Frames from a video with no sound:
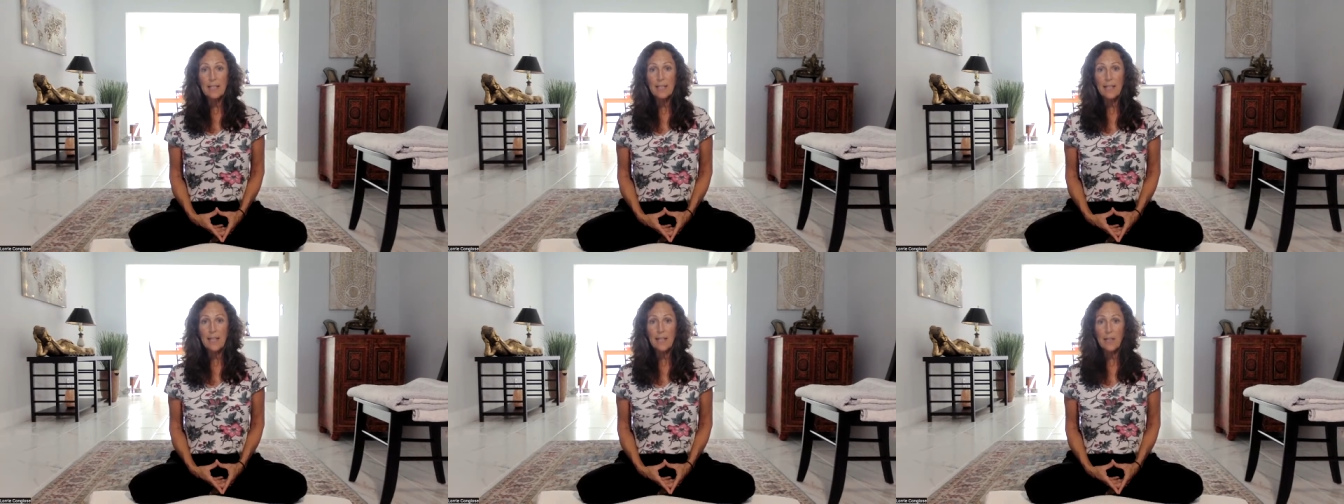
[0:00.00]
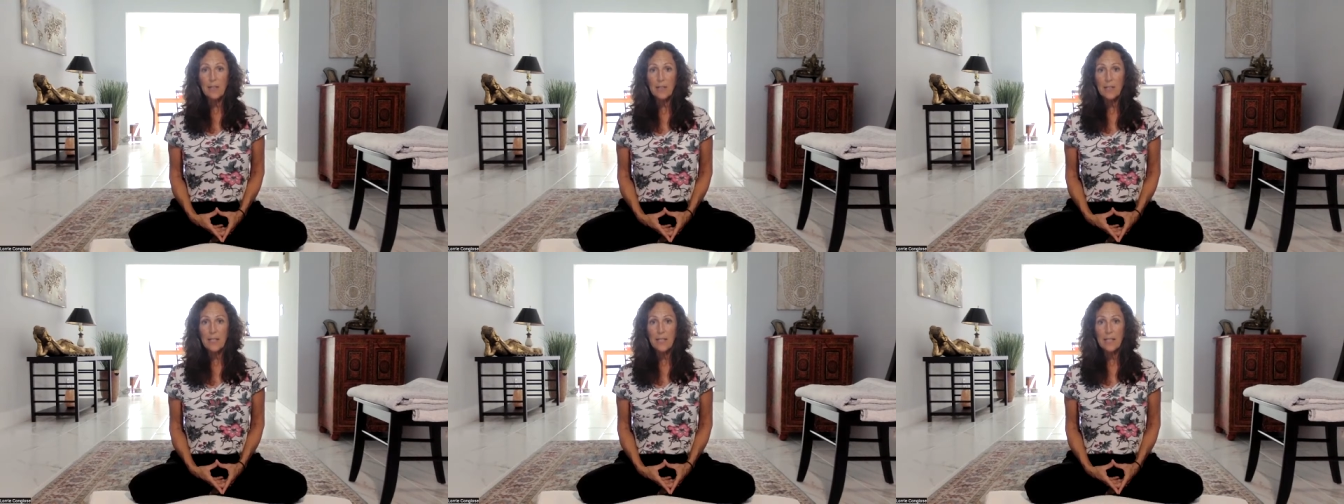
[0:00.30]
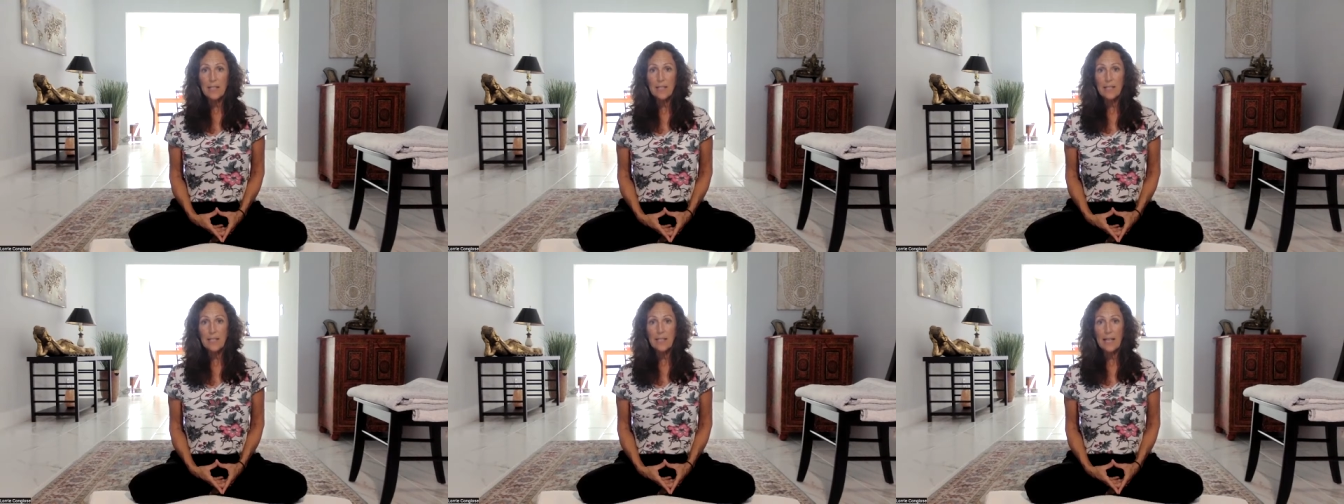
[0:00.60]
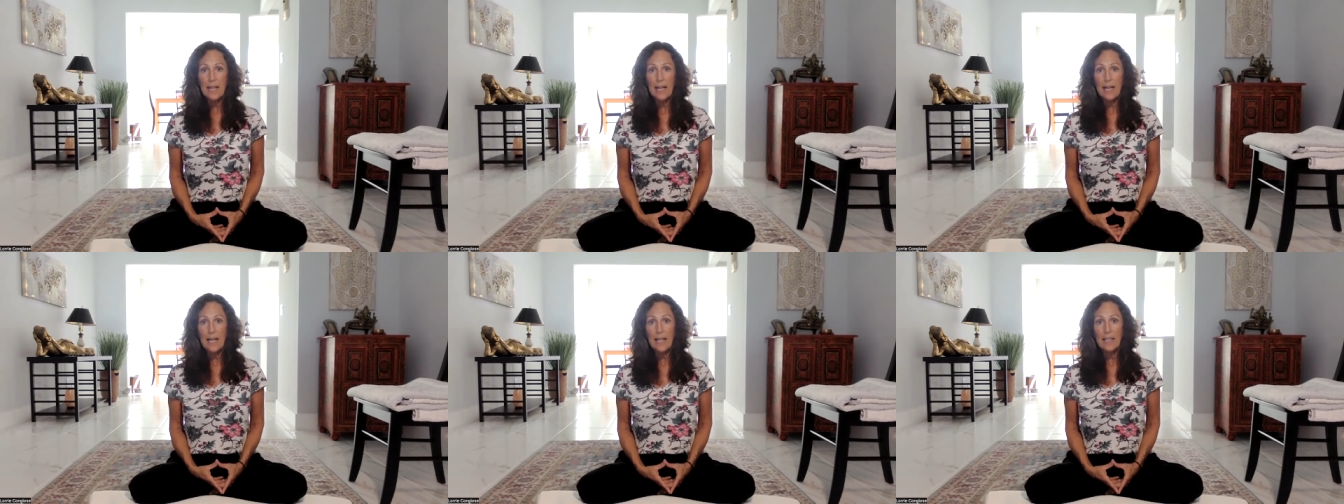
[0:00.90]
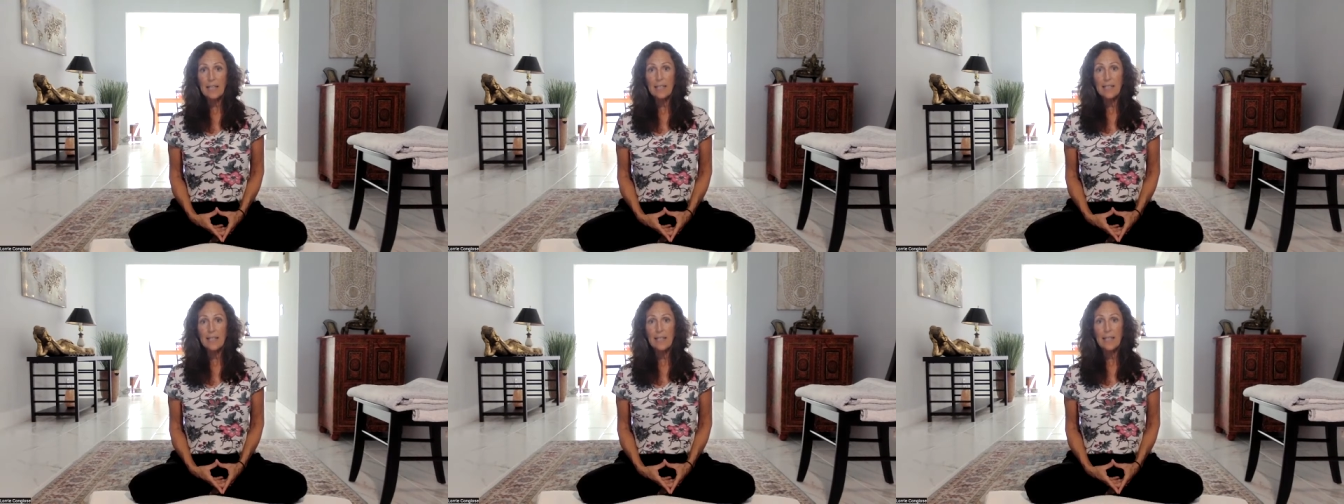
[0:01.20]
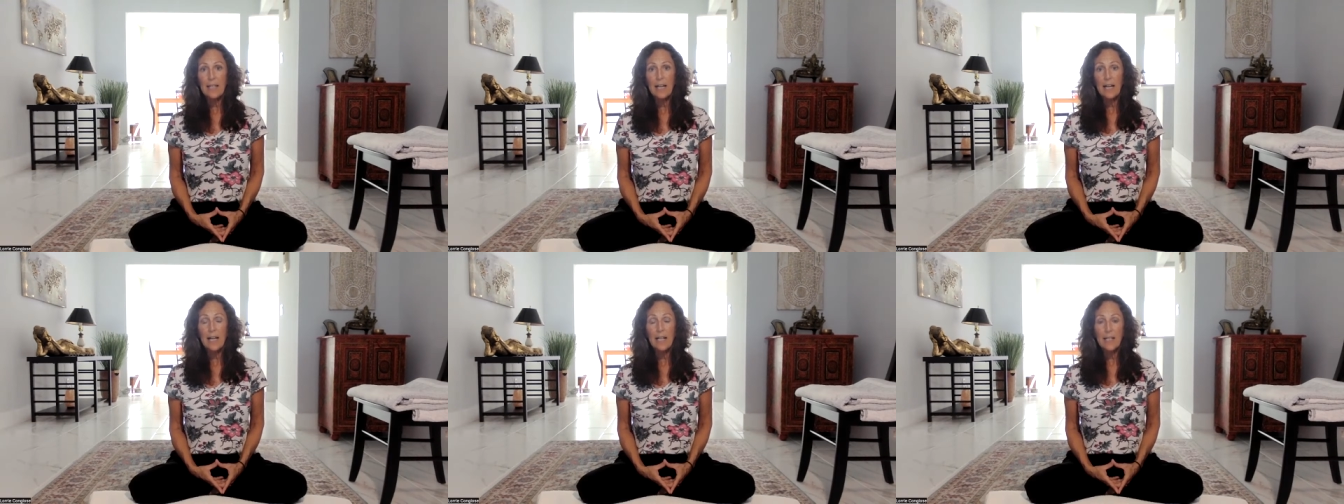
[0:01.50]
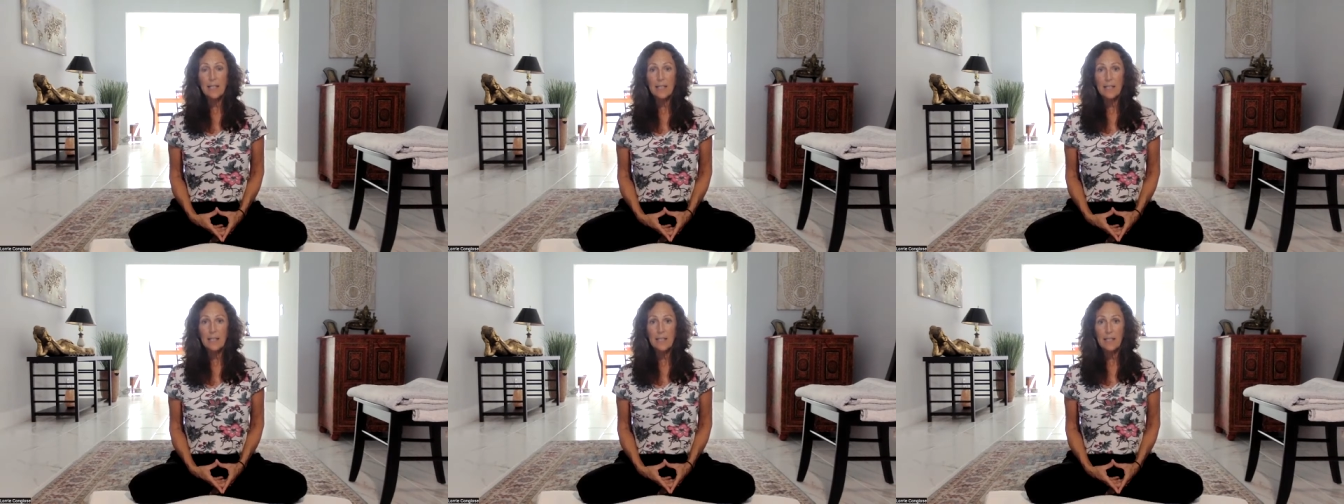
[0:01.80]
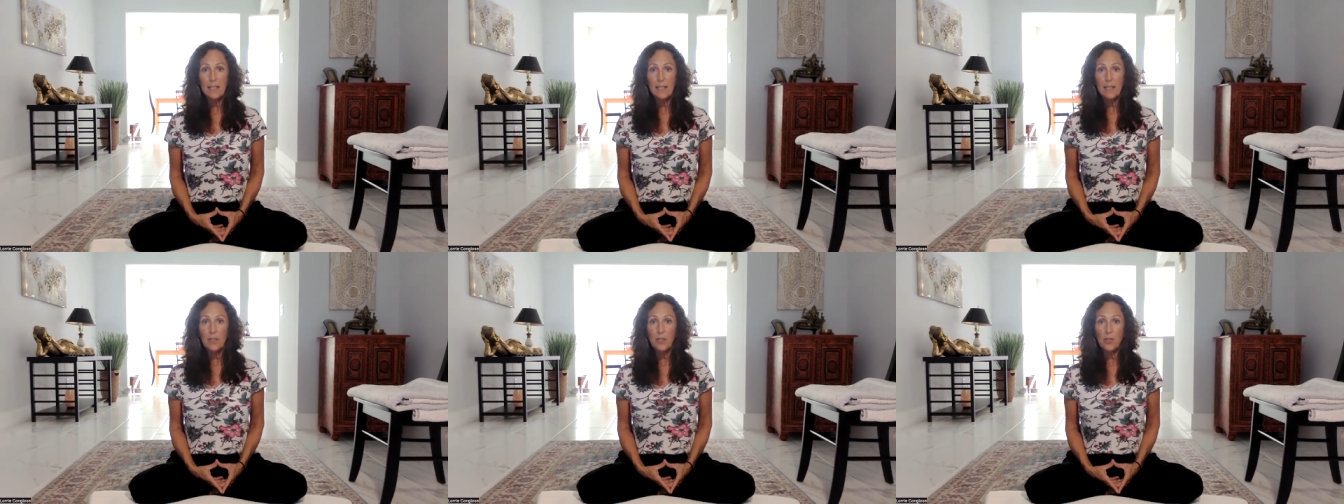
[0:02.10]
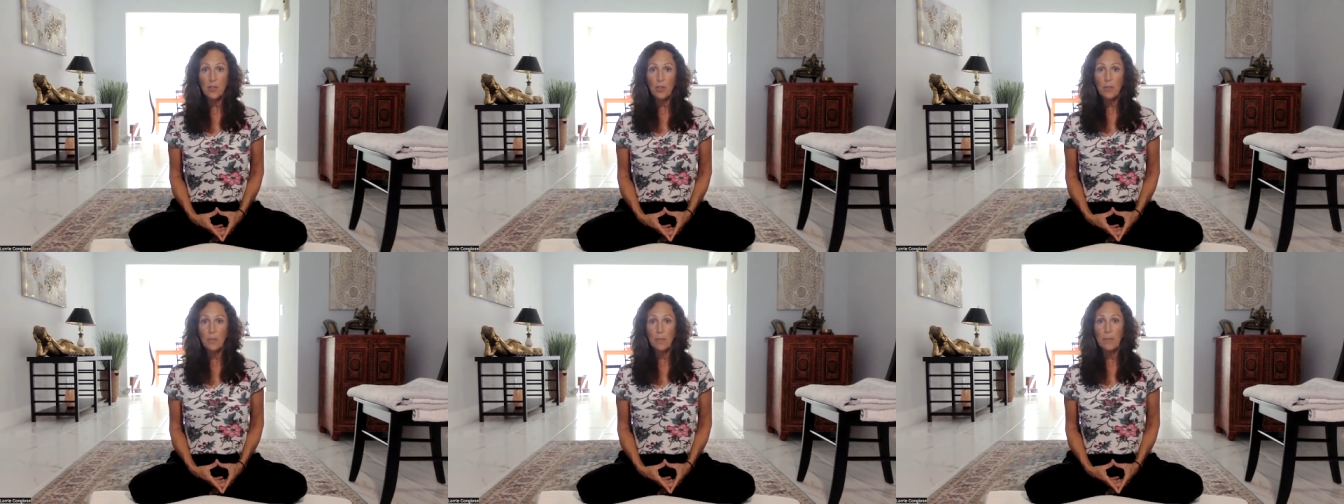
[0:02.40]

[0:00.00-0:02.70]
tells us that asana should